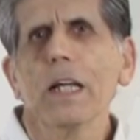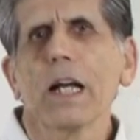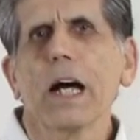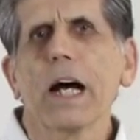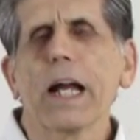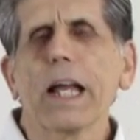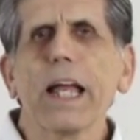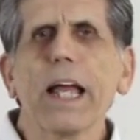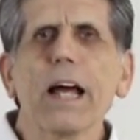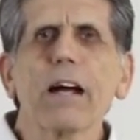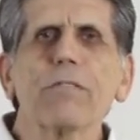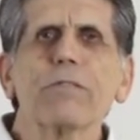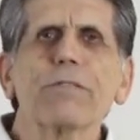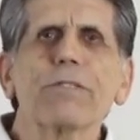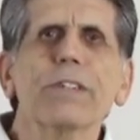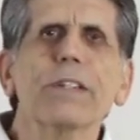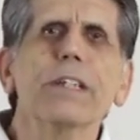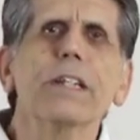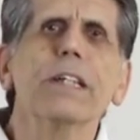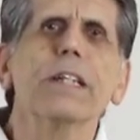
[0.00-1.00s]
I
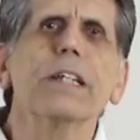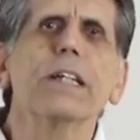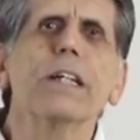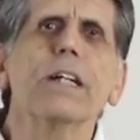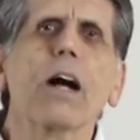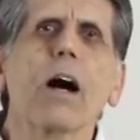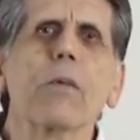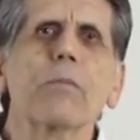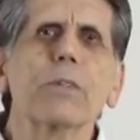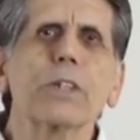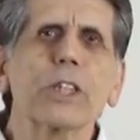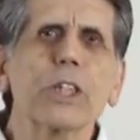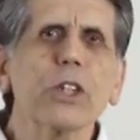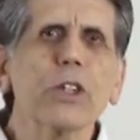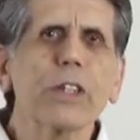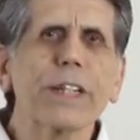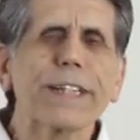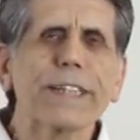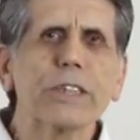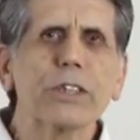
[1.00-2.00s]
have
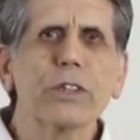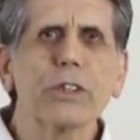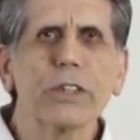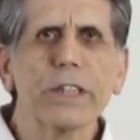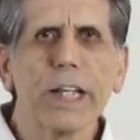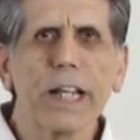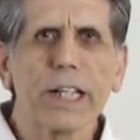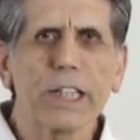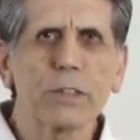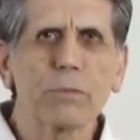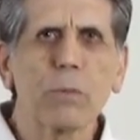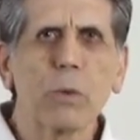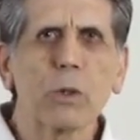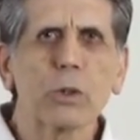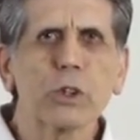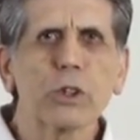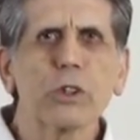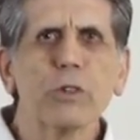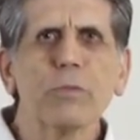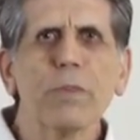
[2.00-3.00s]
opportunities to get
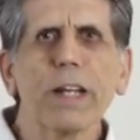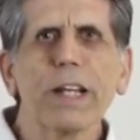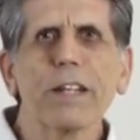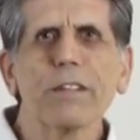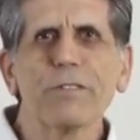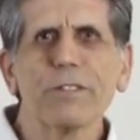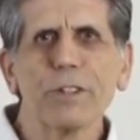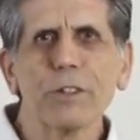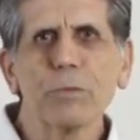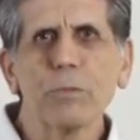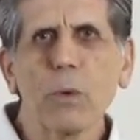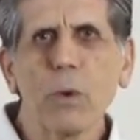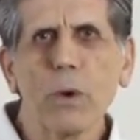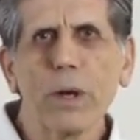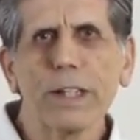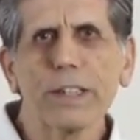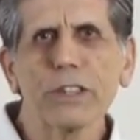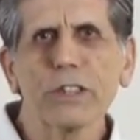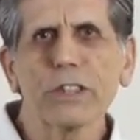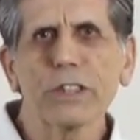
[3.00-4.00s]
exposed to many
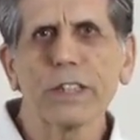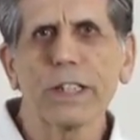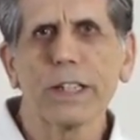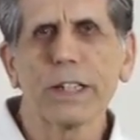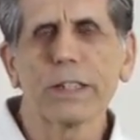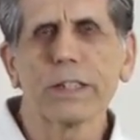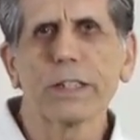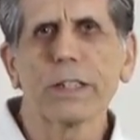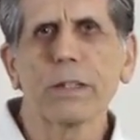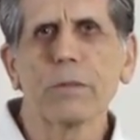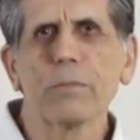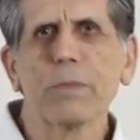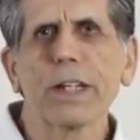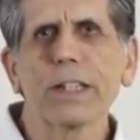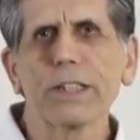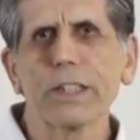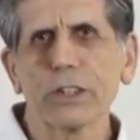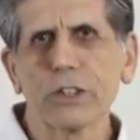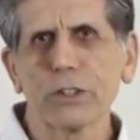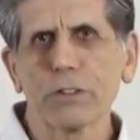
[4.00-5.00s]
viewpoints and
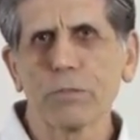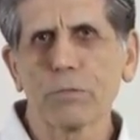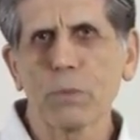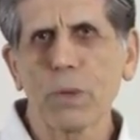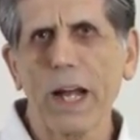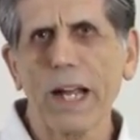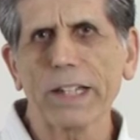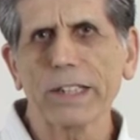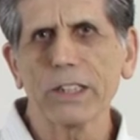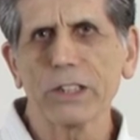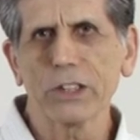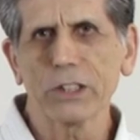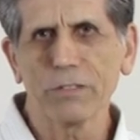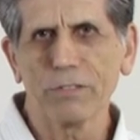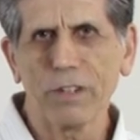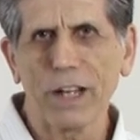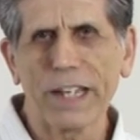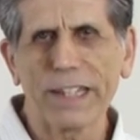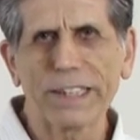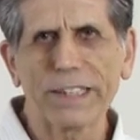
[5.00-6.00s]
methods of practice of
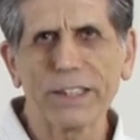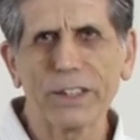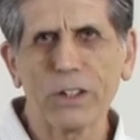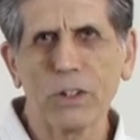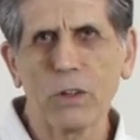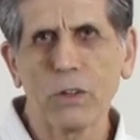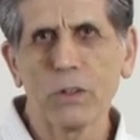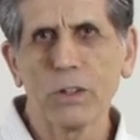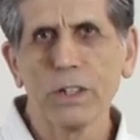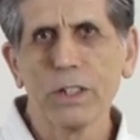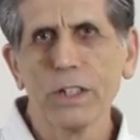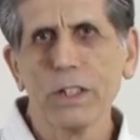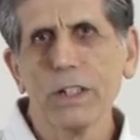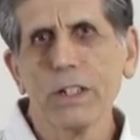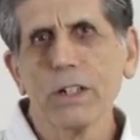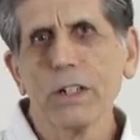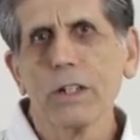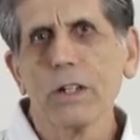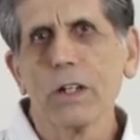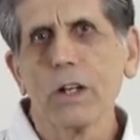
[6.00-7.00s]
Aikido,
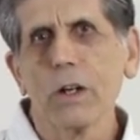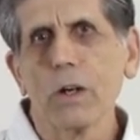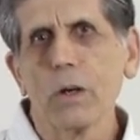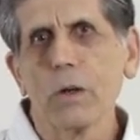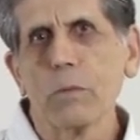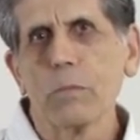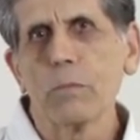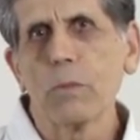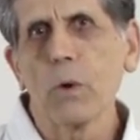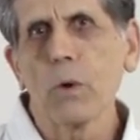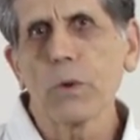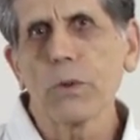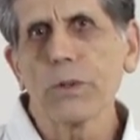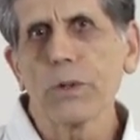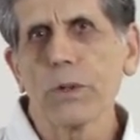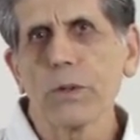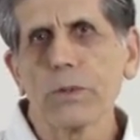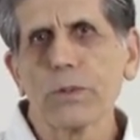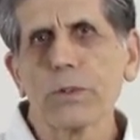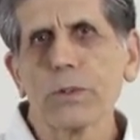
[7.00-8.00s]
both
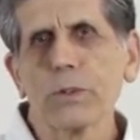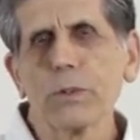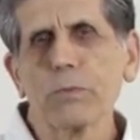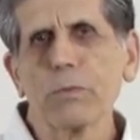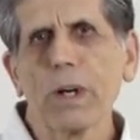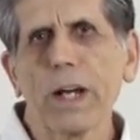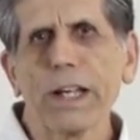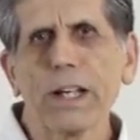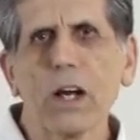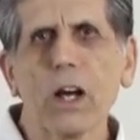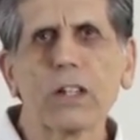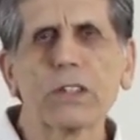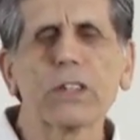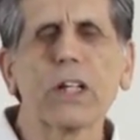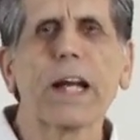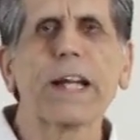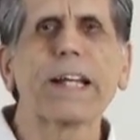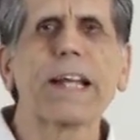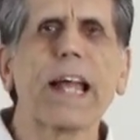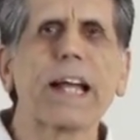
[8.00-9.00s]
through my
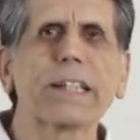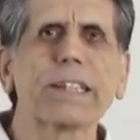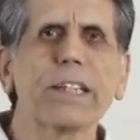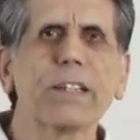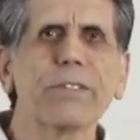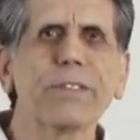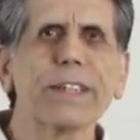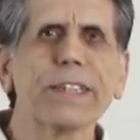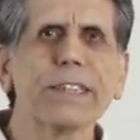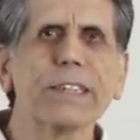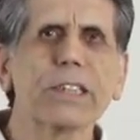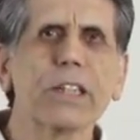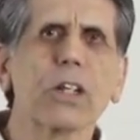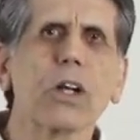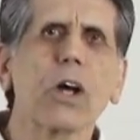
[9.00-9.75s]
online activities and